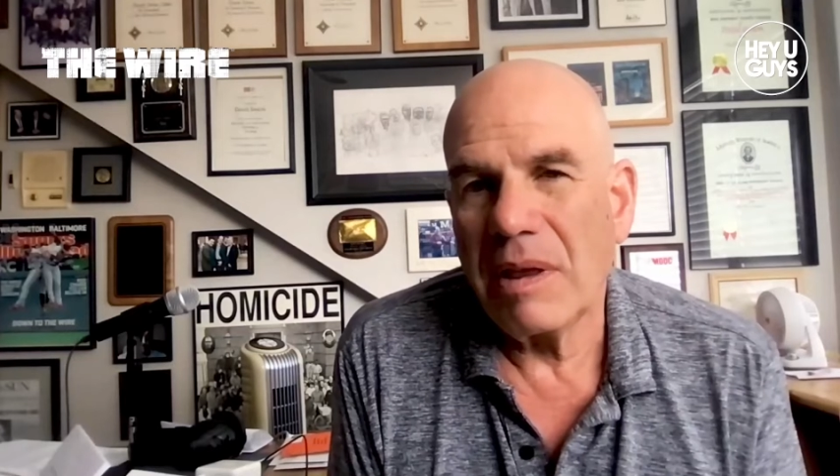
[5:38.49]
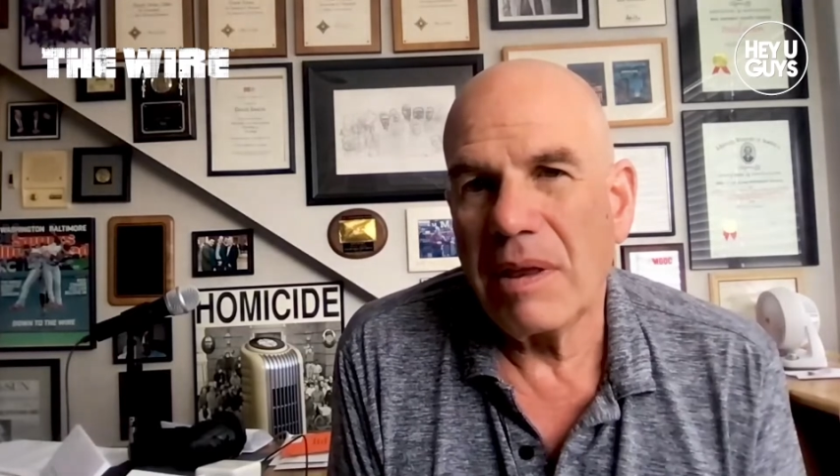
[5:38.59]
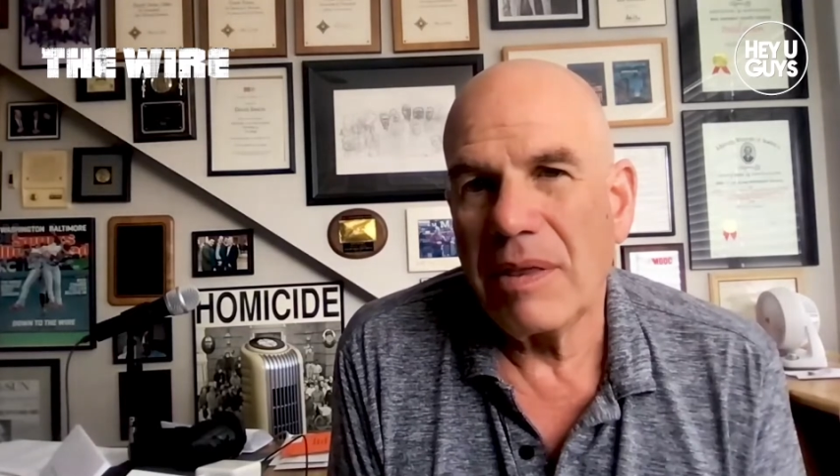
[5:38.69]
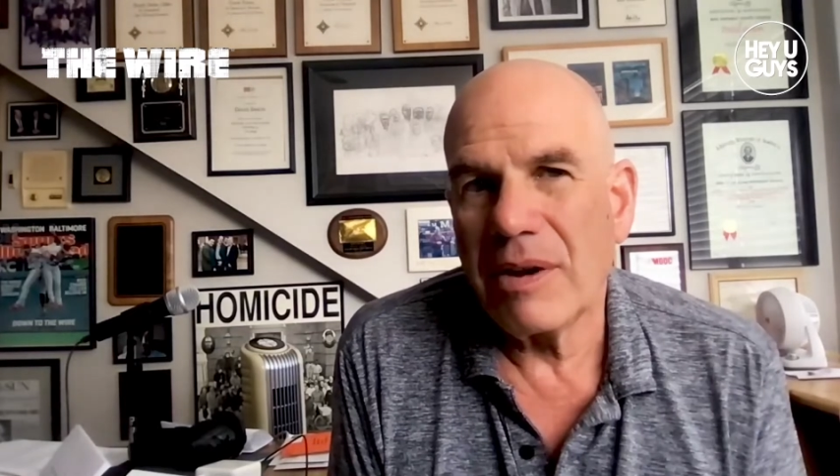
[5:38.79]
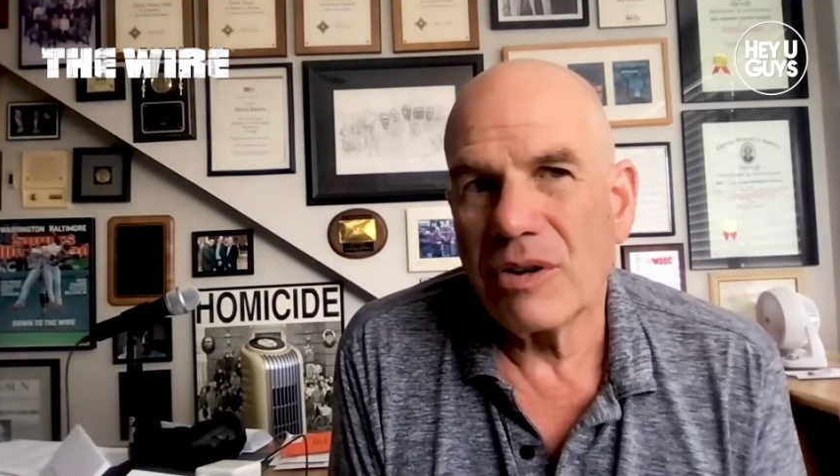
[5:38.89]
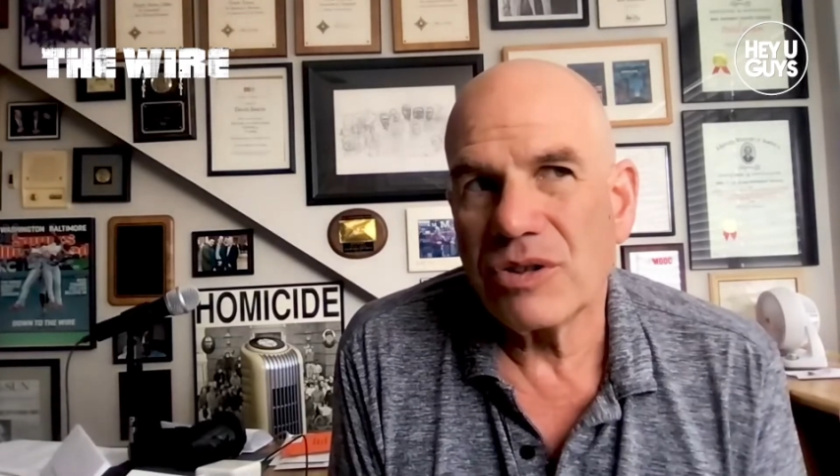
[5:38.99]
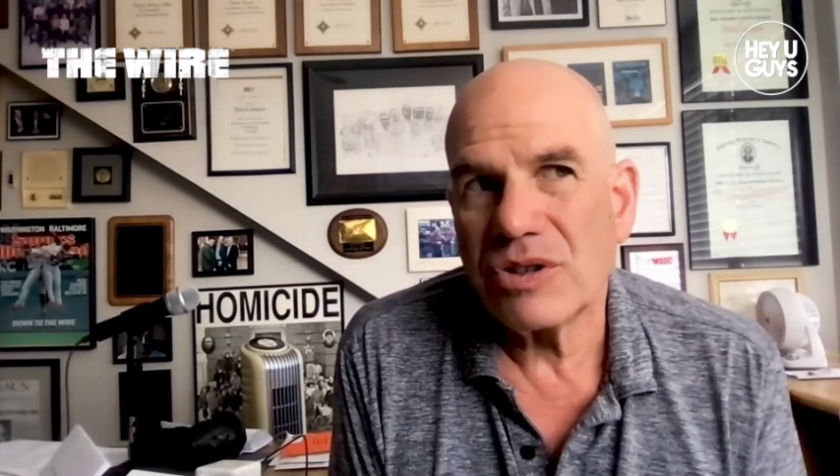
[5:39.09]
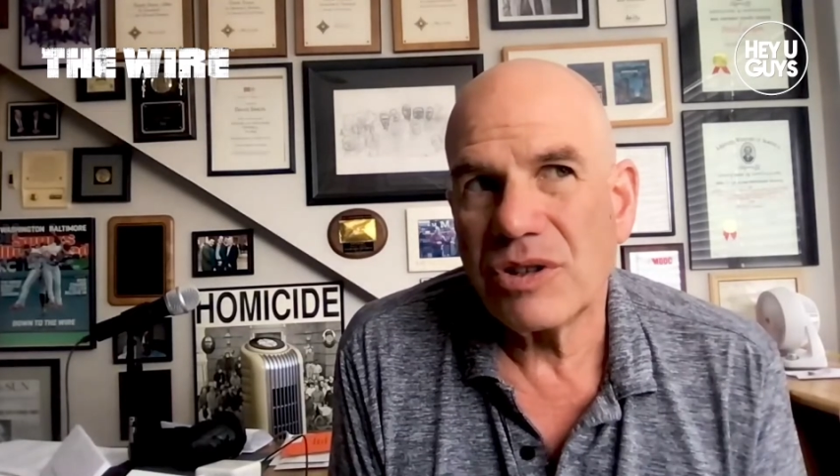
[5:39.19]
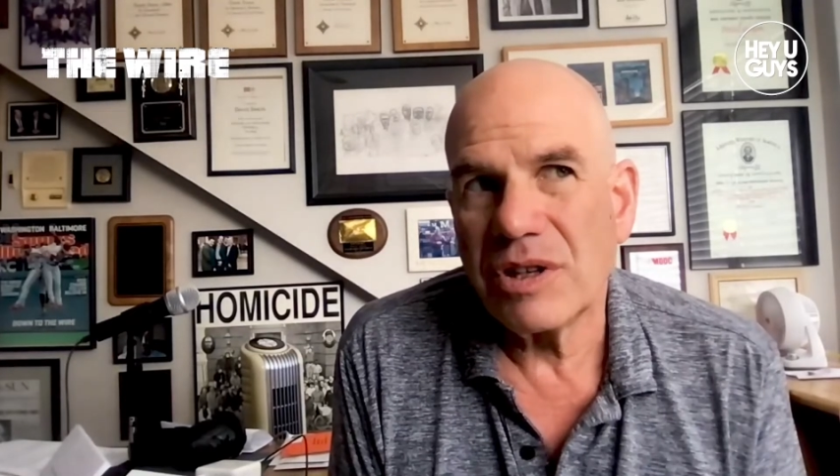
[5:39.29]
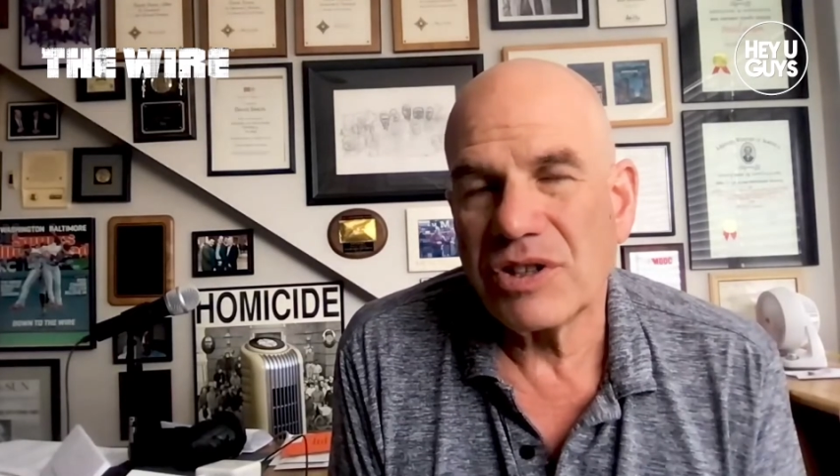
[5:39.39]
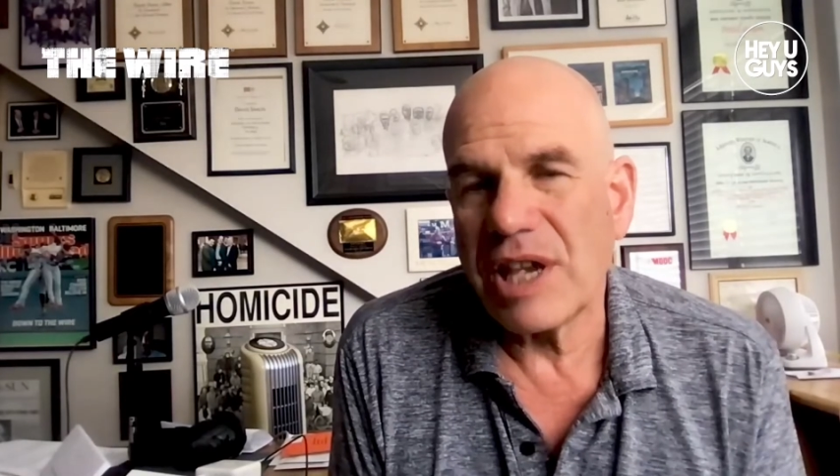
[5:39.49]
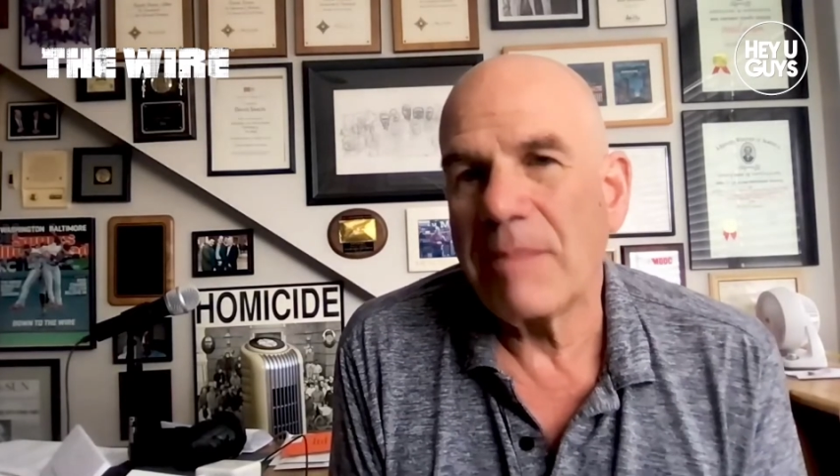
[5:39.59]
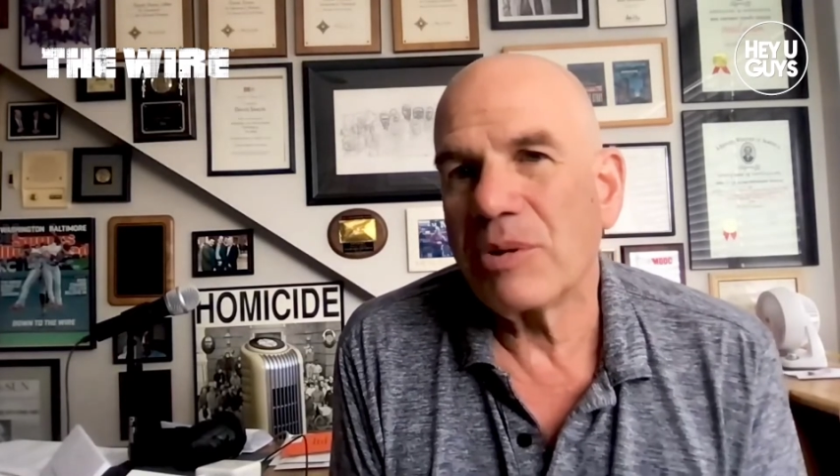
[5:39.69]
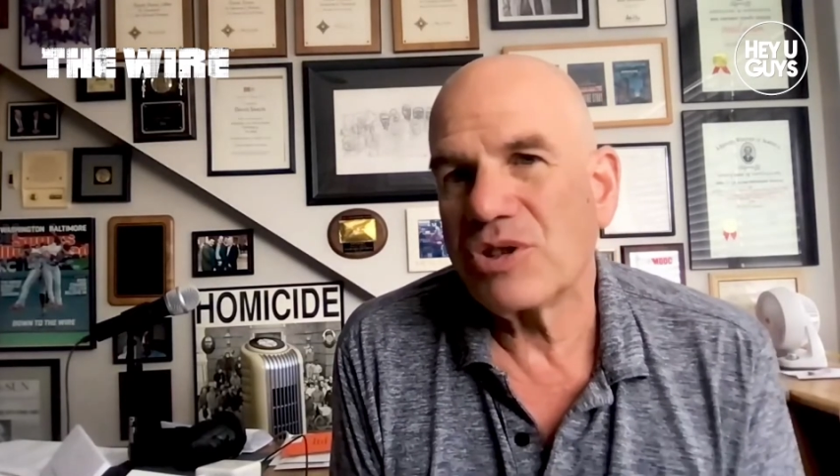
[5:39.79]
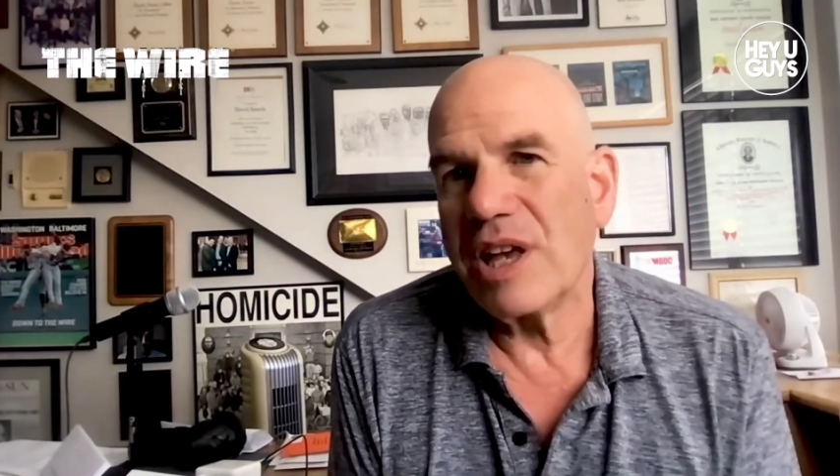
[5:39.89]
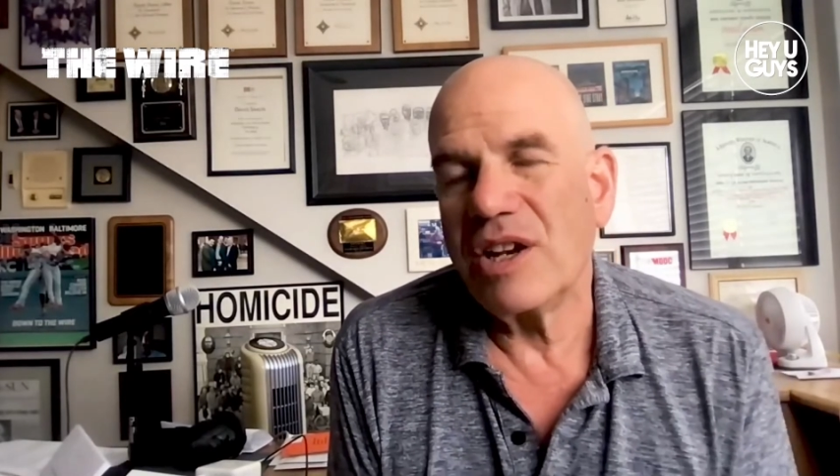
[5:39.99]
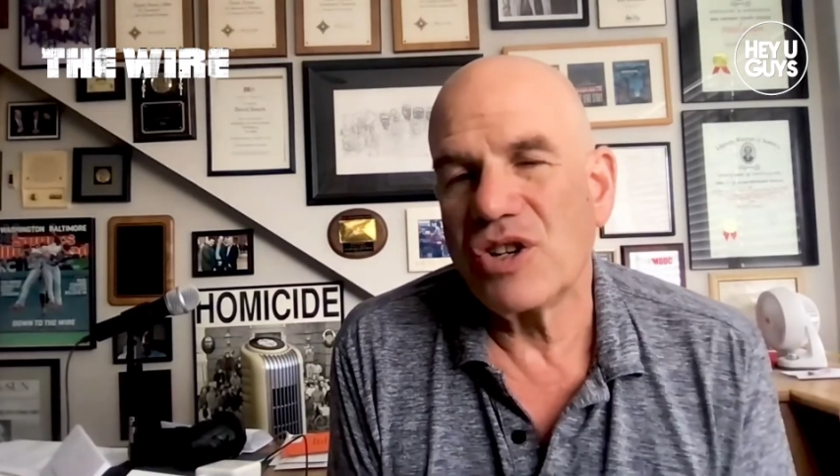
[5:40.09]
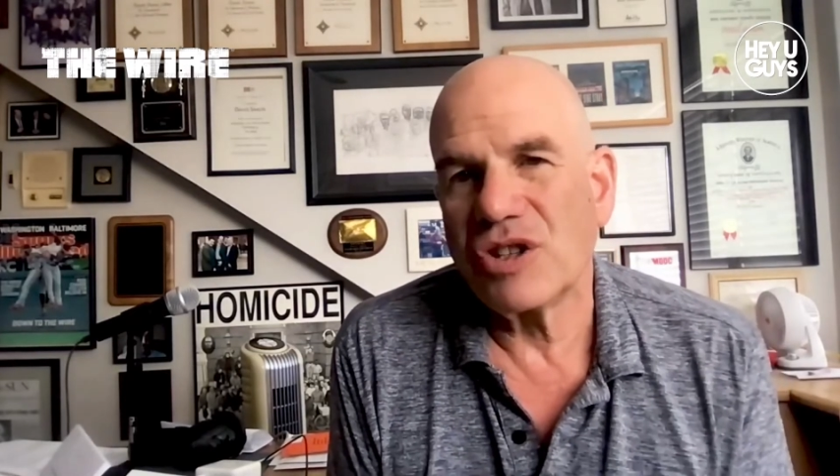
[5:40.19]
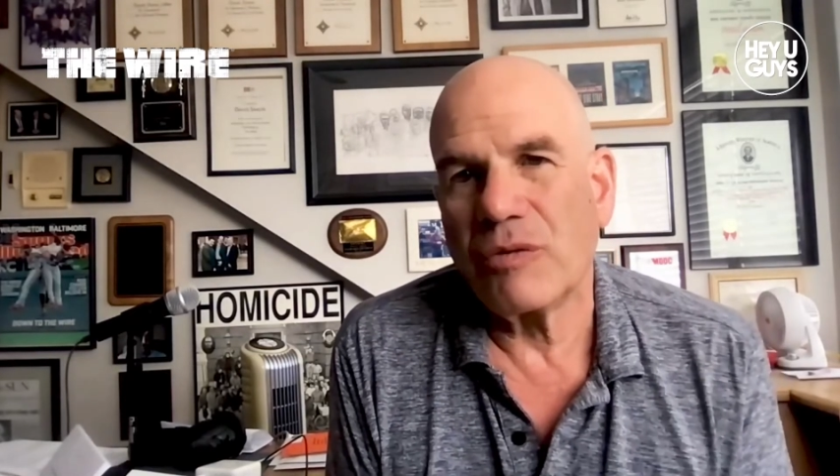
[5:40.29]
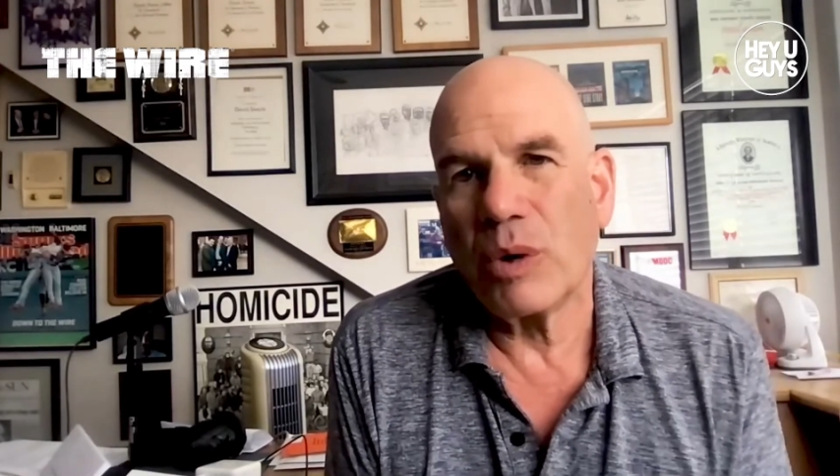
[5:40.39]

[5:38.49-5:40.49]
there's the same percentages of